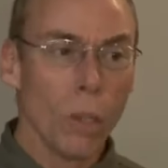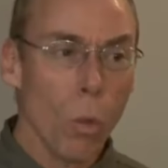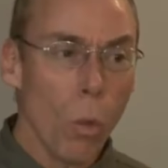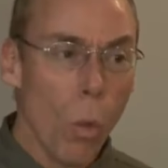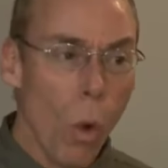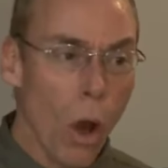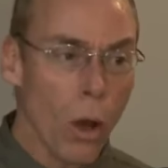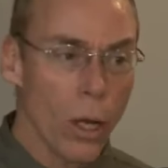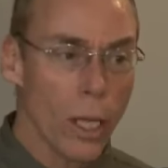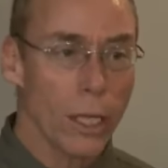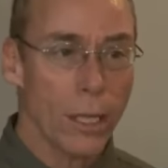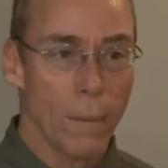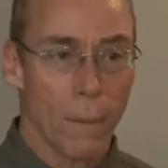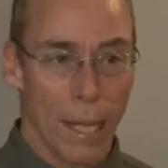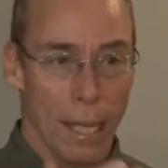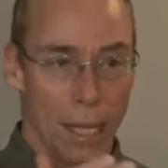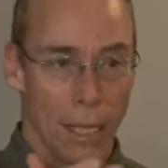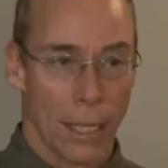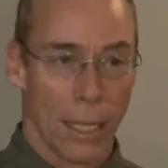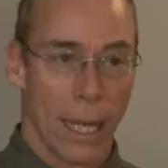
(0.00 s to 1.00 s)
wanted to
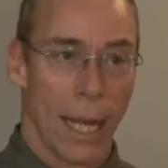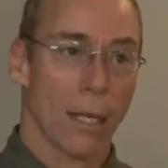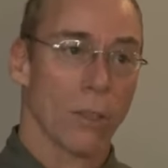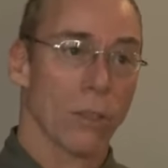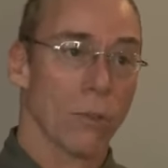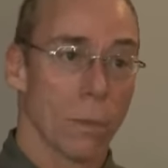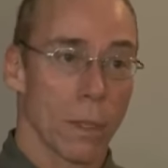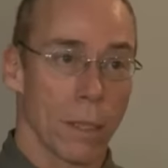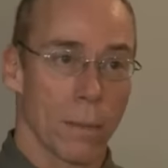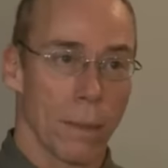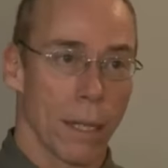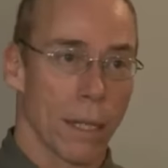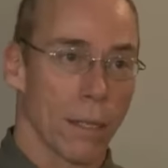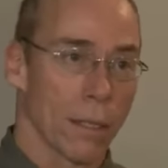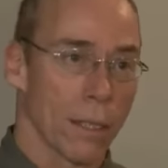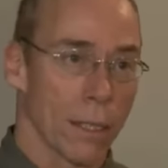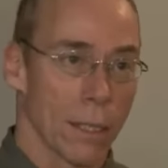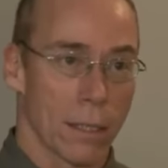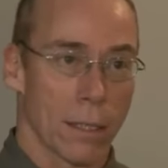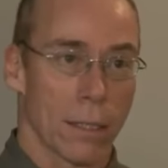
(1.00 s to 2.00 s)
make an announcement
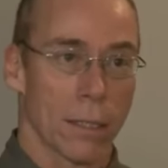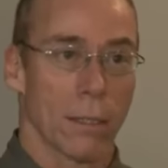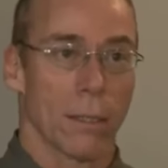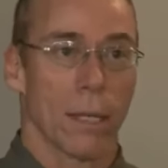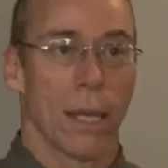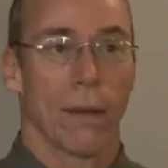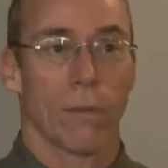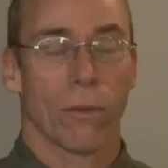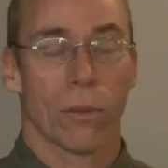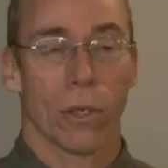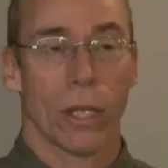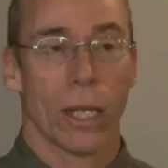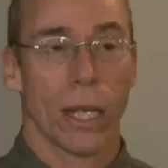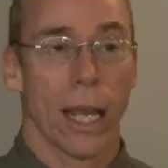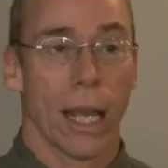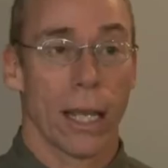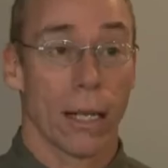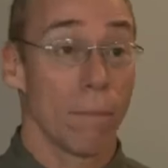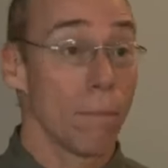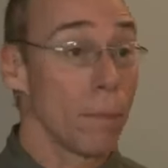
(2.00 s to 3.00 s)
about this after
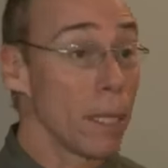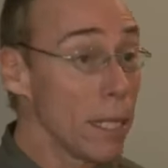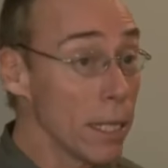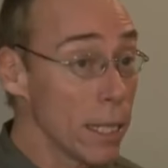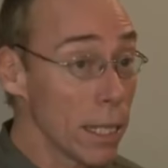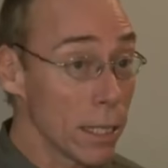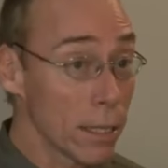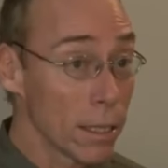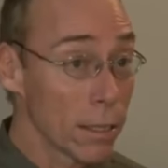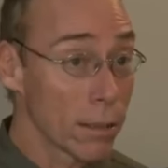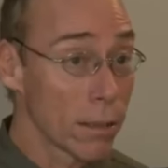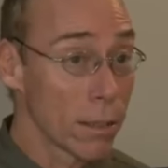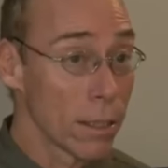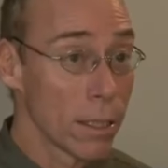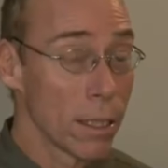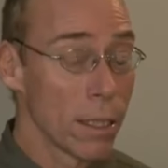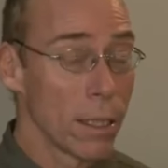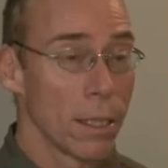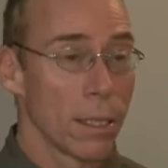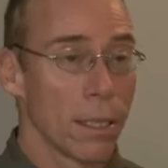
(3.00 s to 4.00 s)
he had a meeting
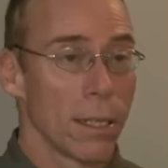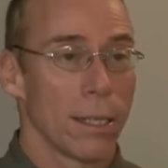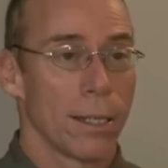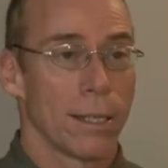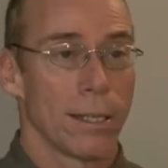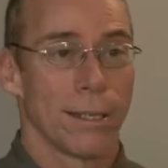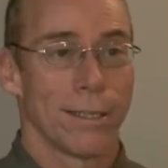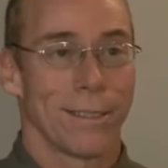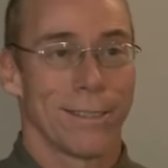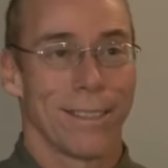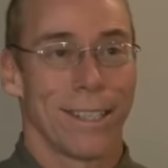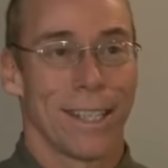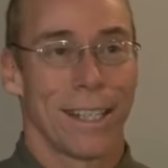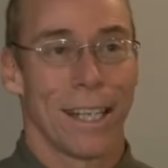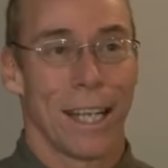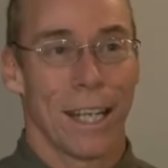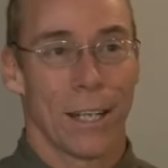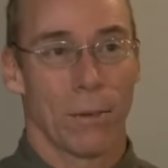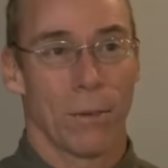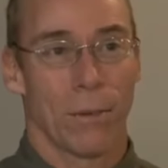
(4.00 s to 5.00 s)

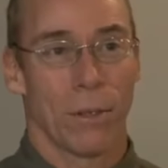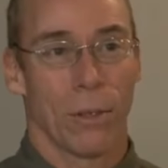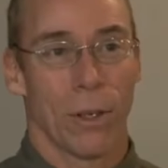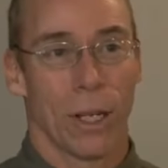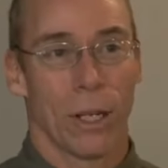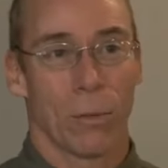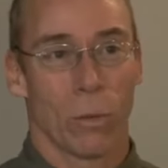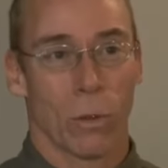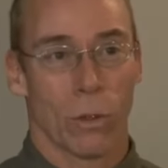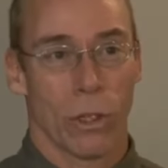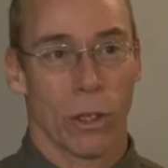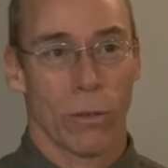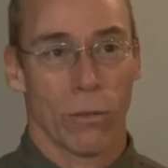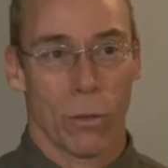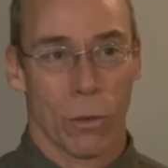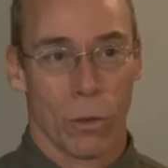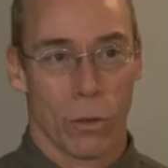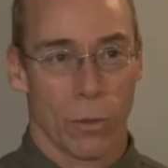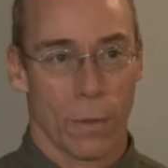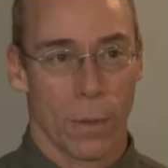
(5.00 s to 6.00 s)
near Edwards Air
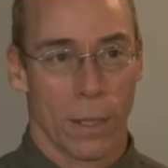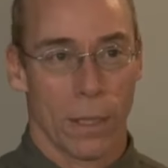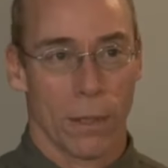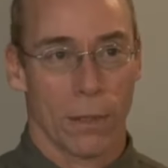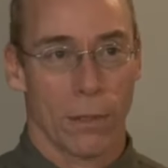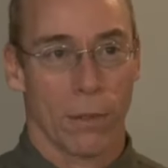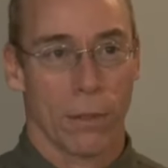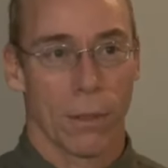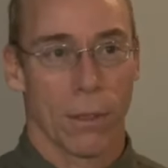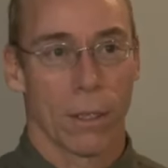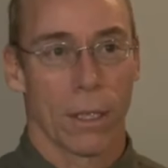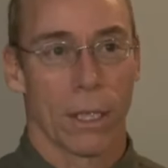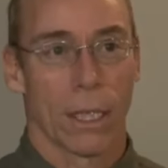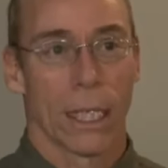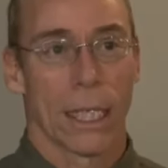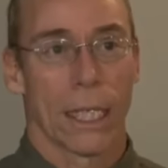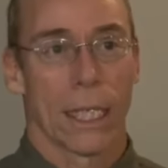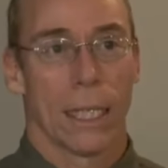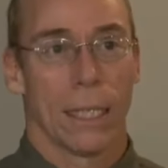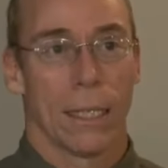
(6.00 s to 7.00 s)
Force Base
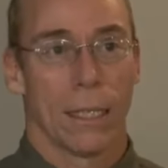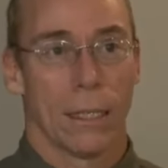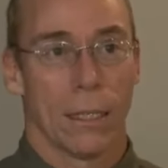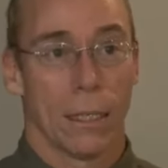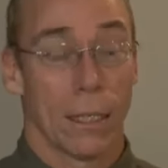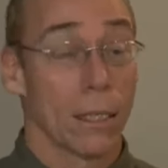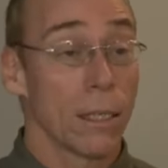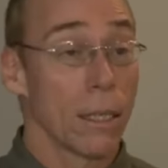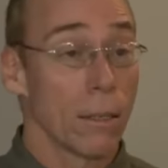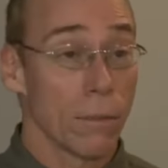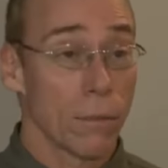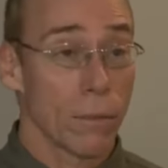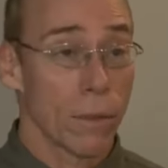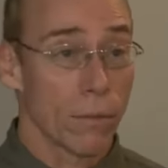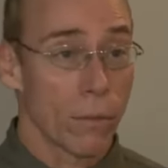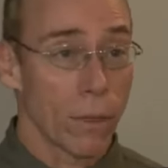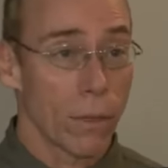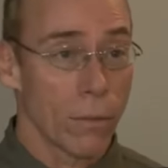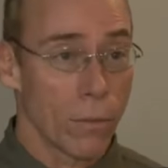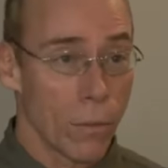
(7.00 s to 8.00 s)
in
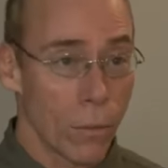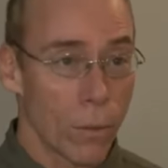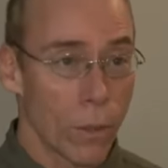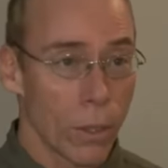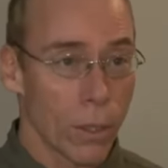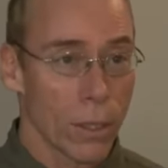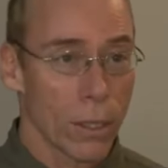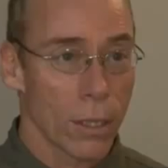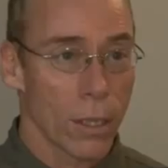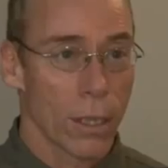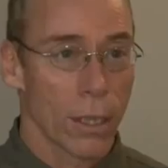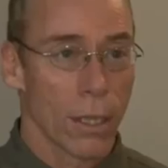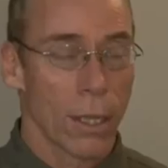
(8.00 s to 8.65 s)
1954.